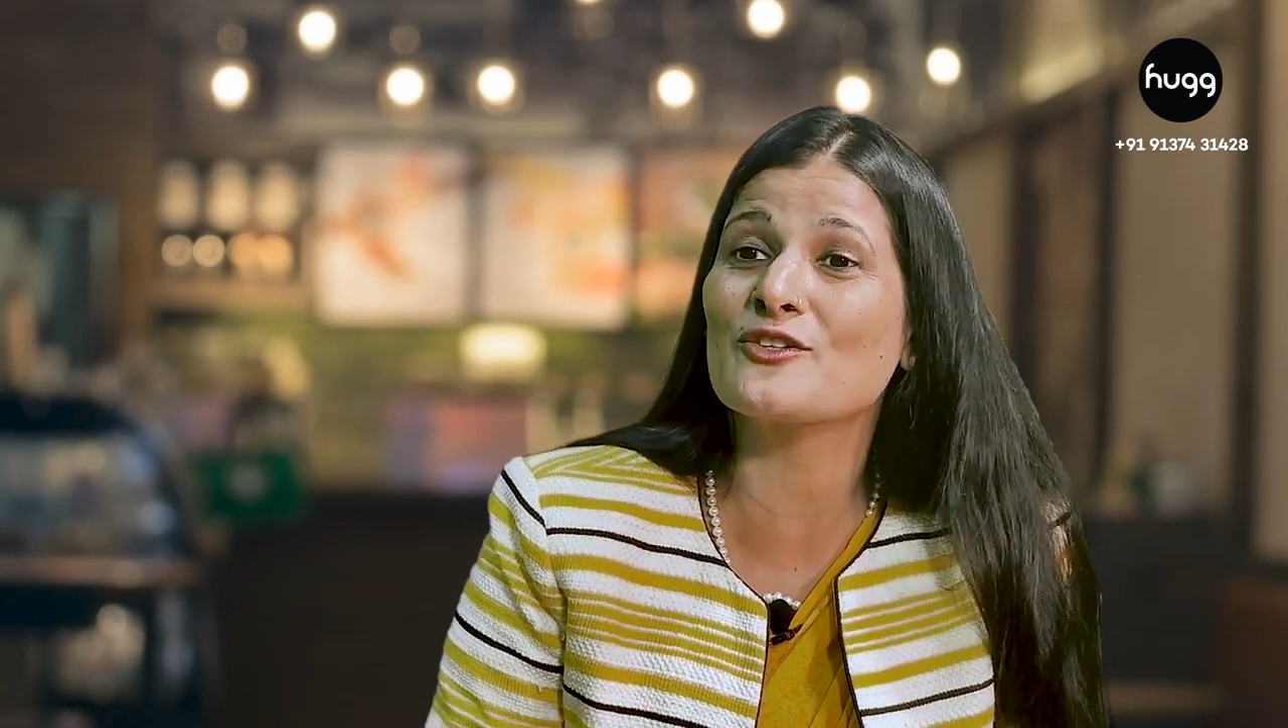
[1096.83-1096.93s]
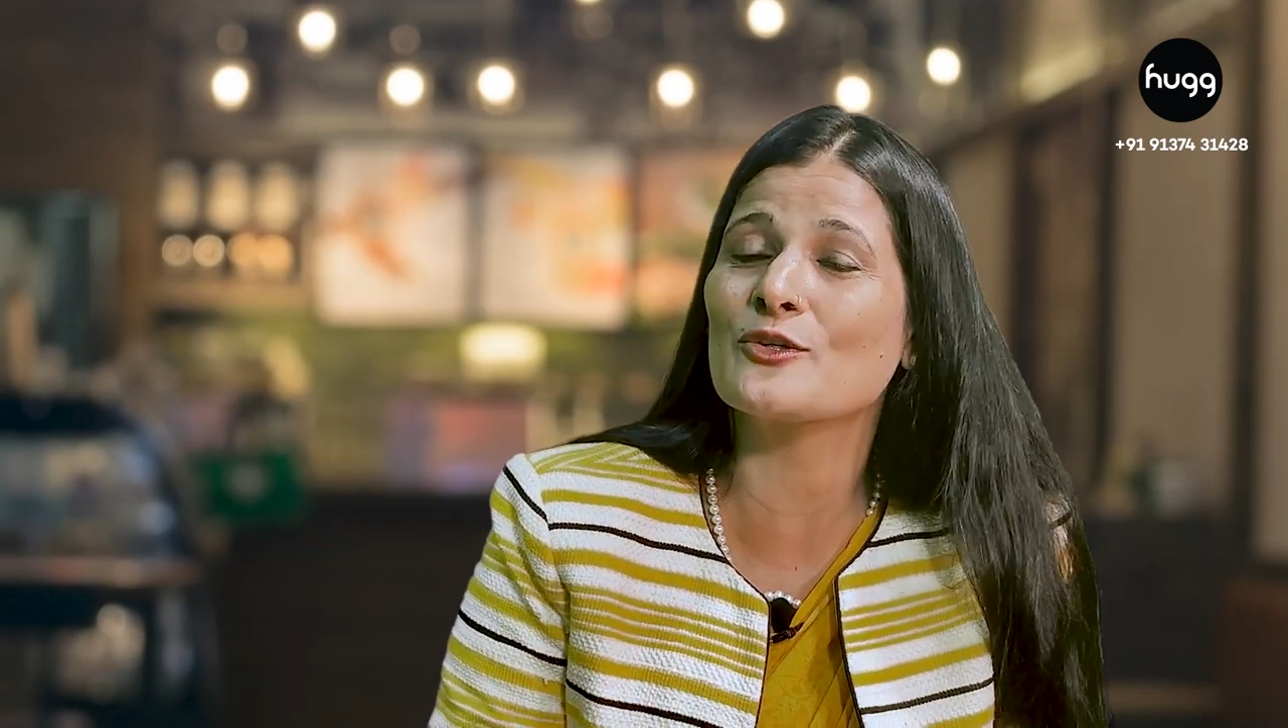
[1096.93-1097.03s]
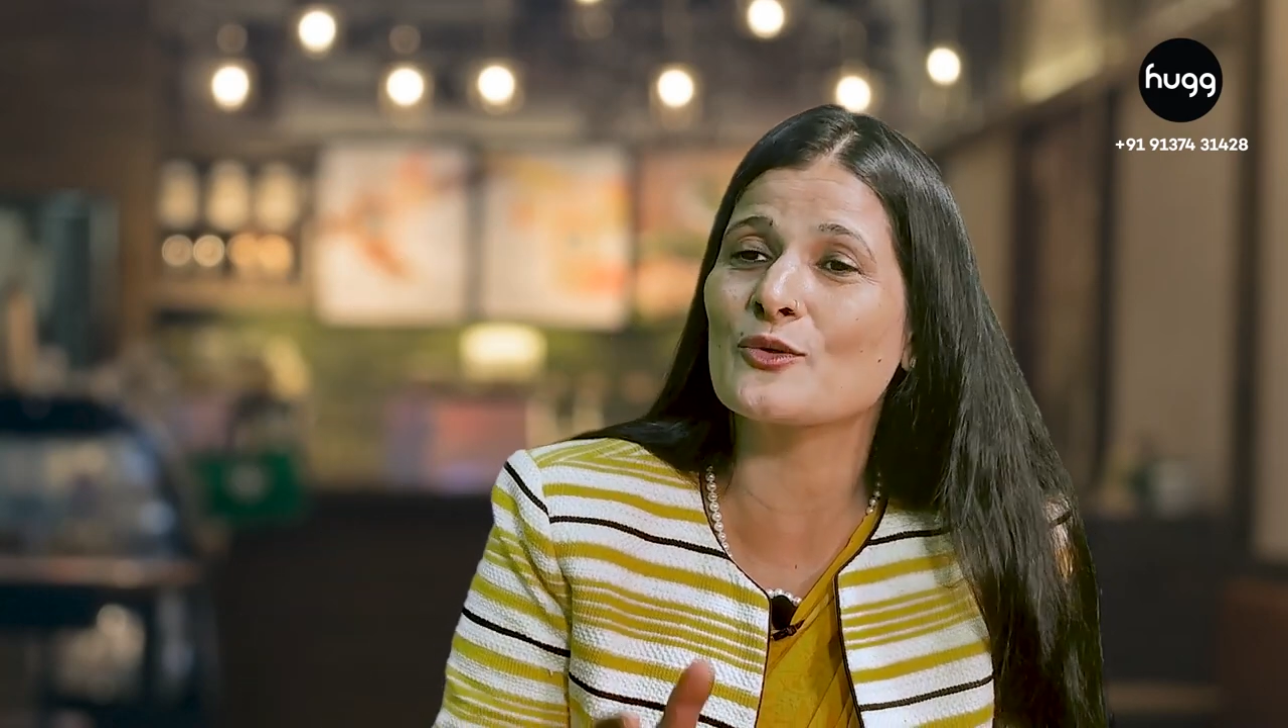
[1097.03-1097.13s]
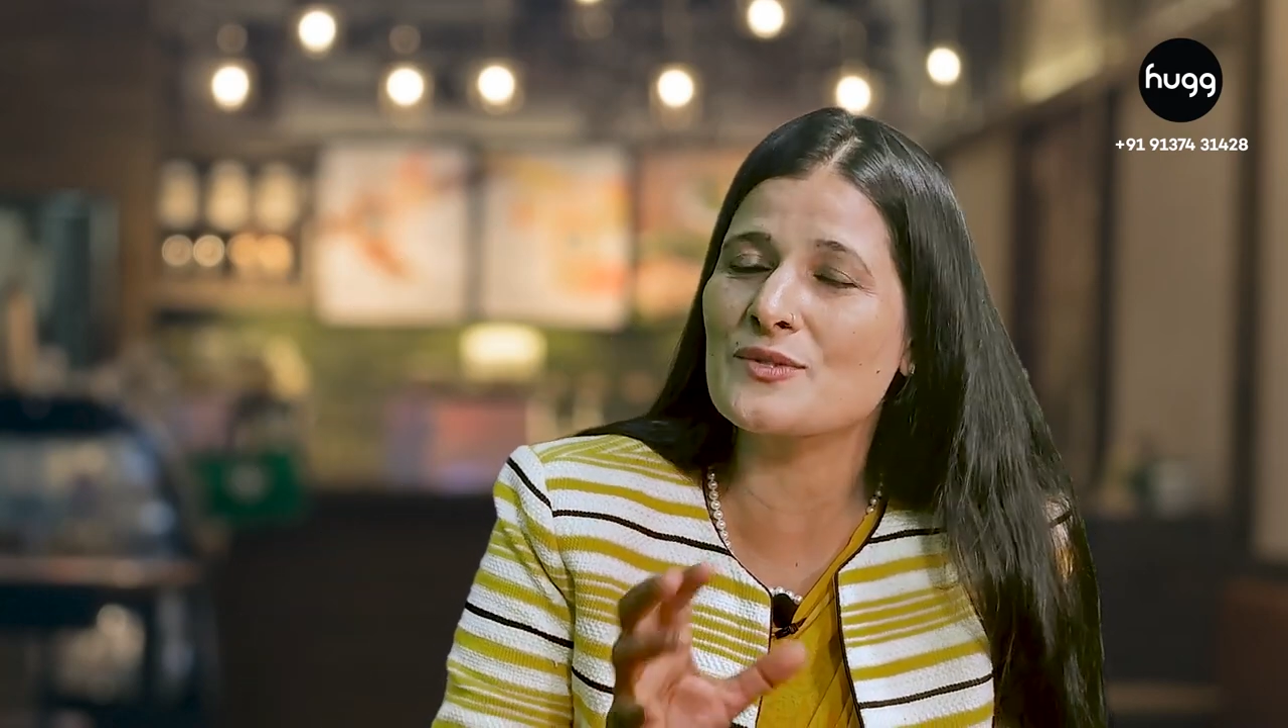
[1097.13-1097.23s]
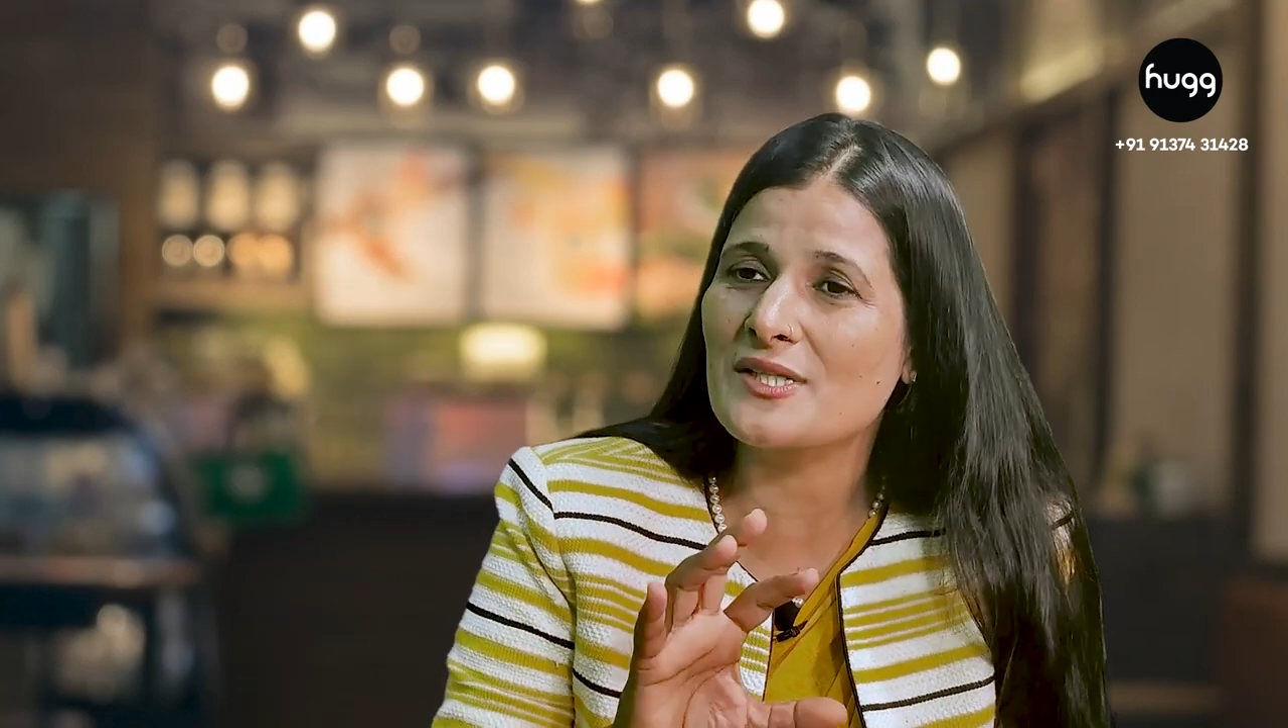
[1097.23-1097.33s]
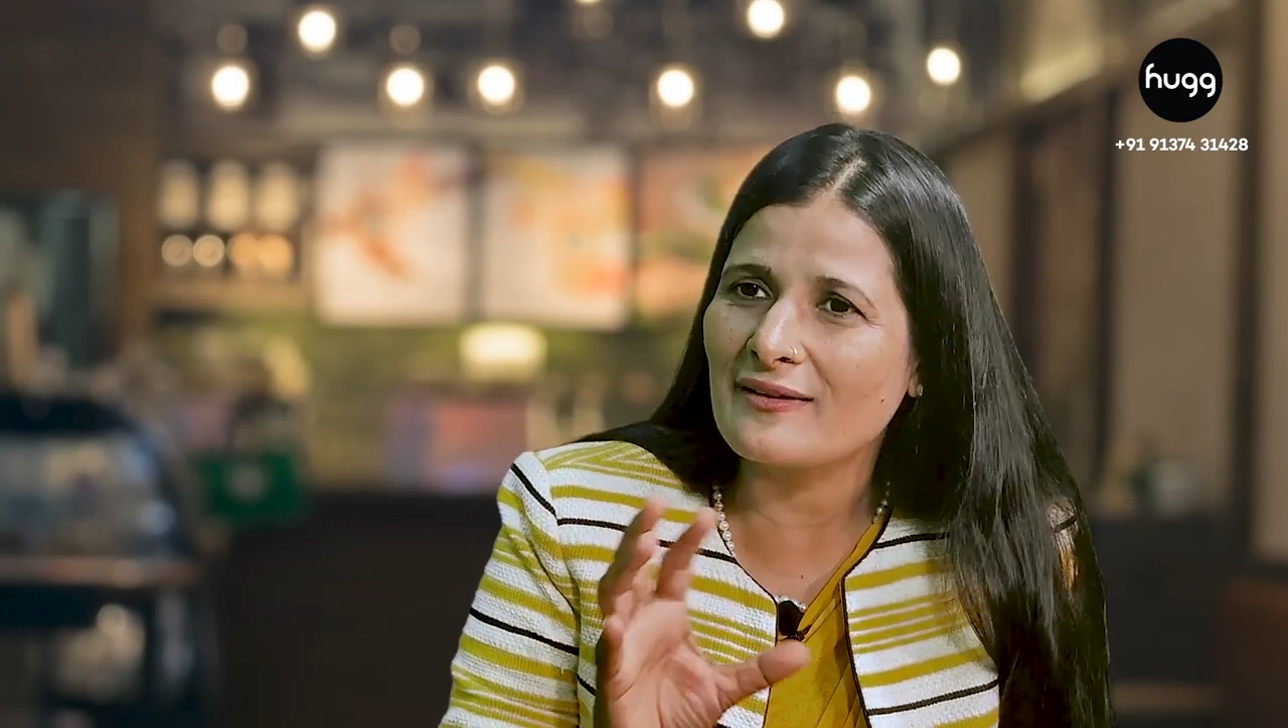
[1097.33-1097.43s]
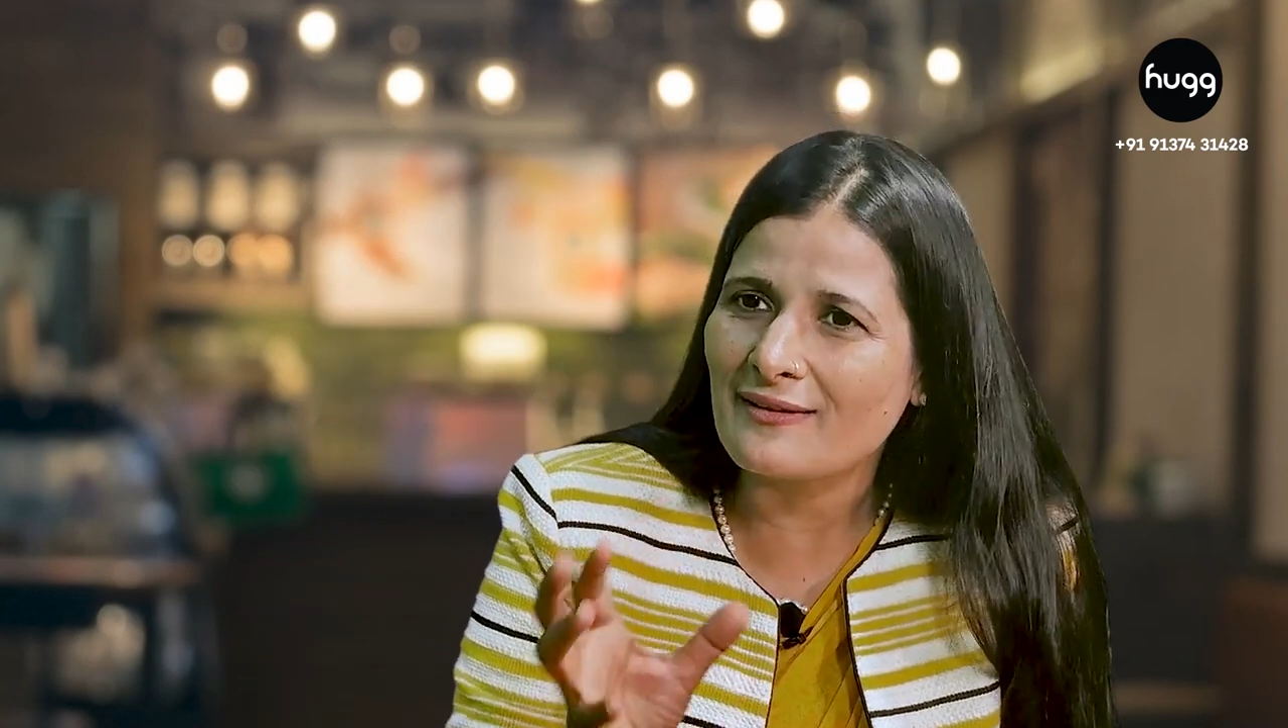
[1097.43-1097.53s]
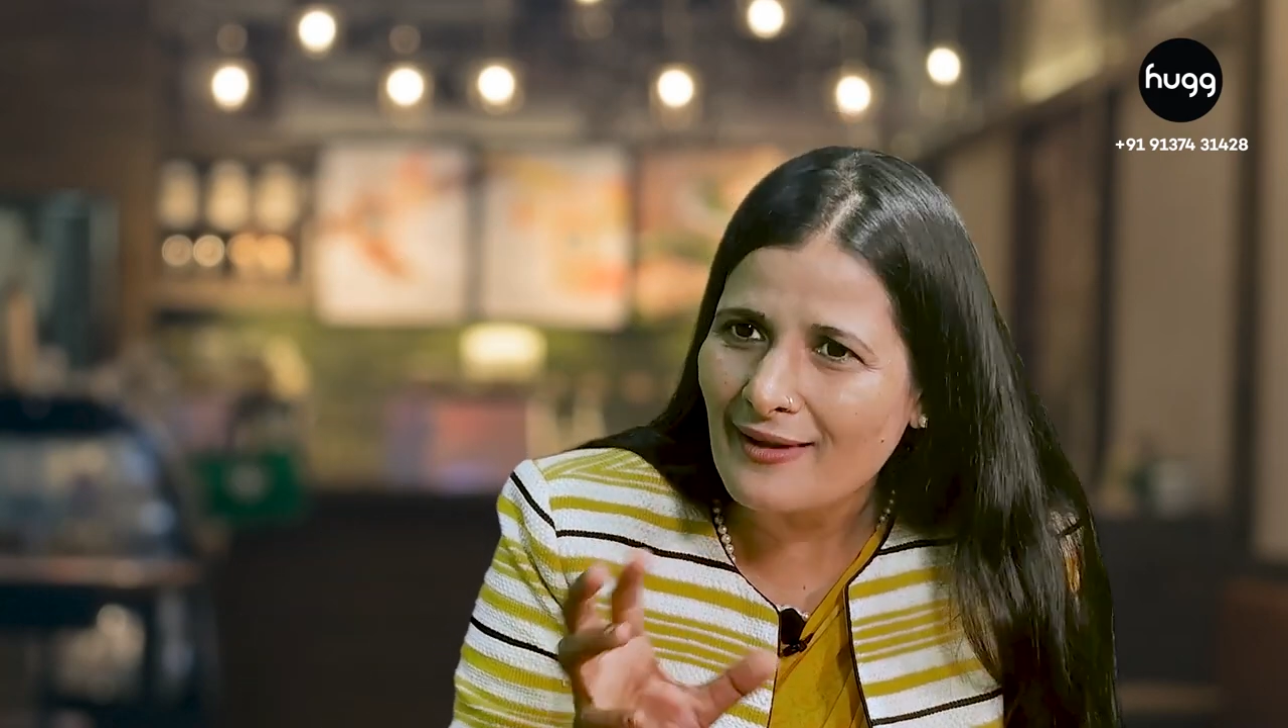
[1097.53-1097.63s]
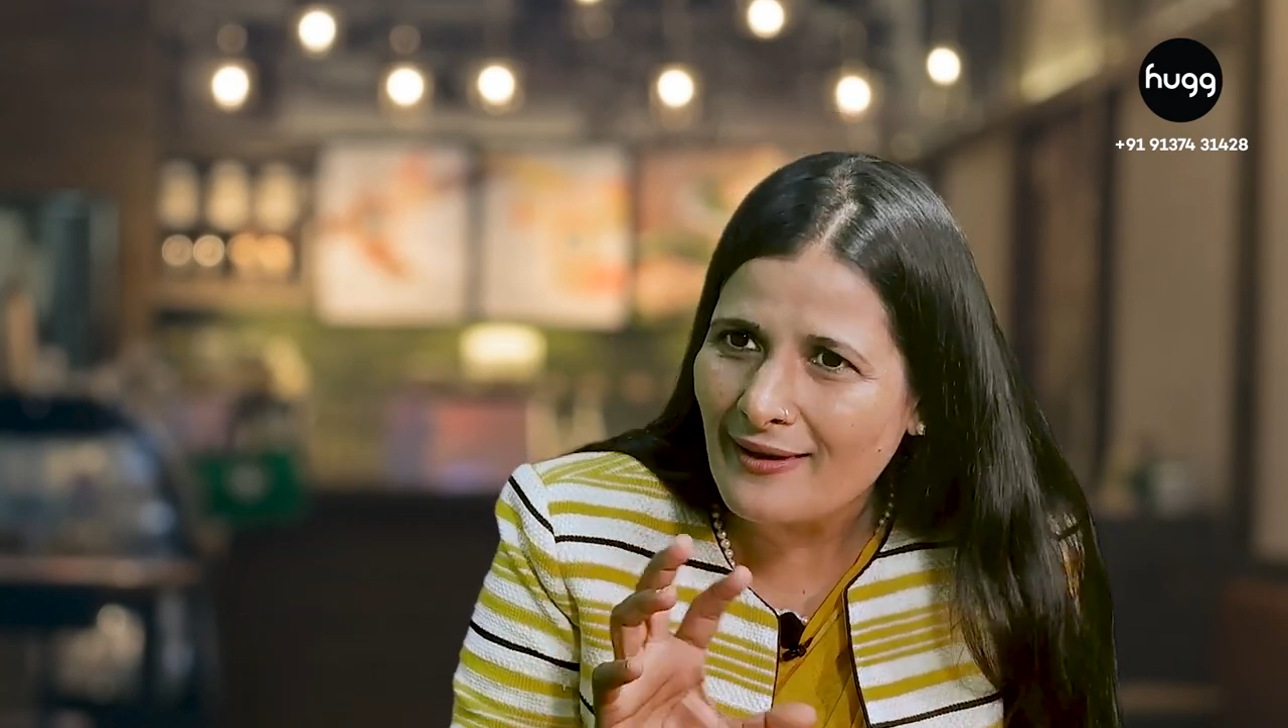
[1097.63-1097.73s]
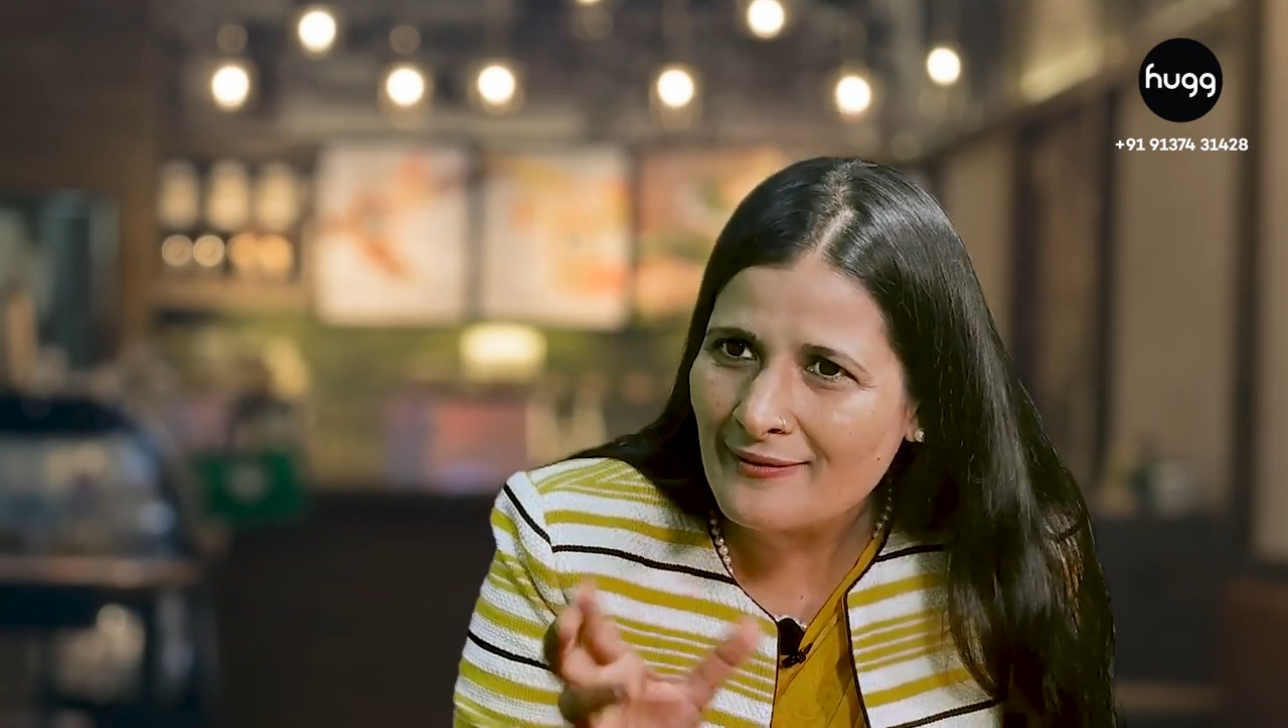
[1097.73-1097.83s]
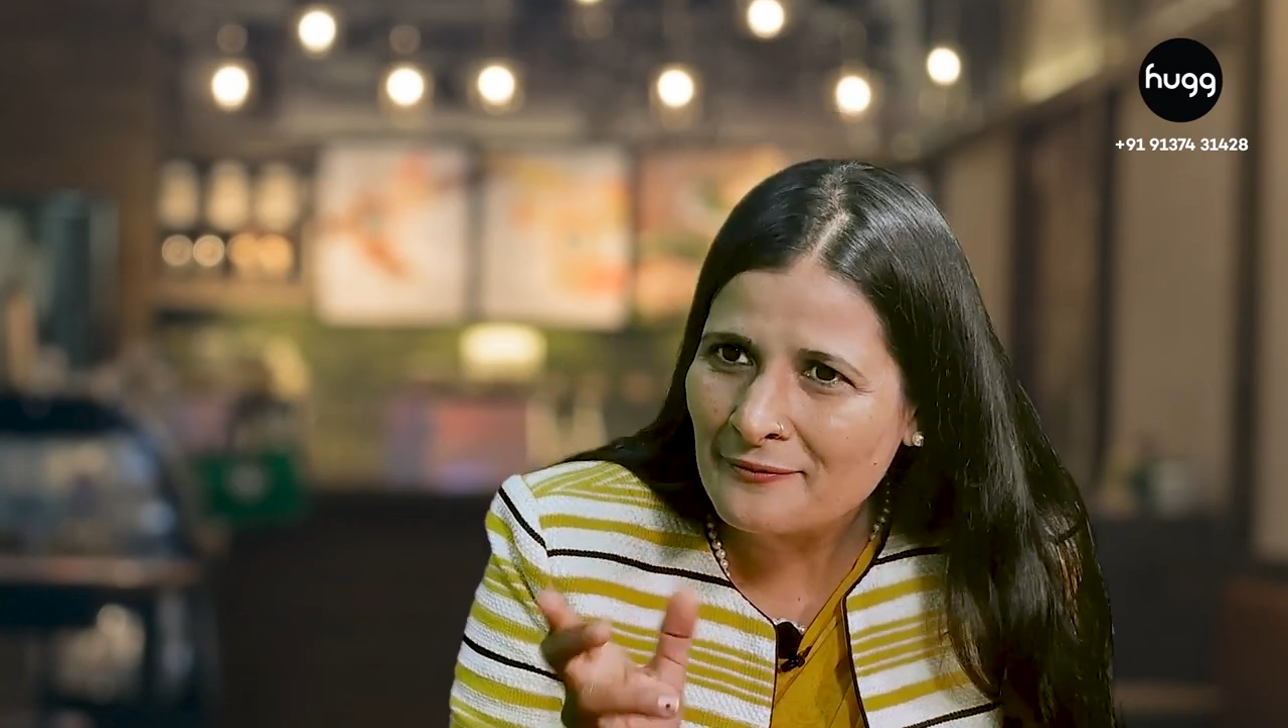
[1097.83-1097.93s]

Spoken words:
your dose here and there.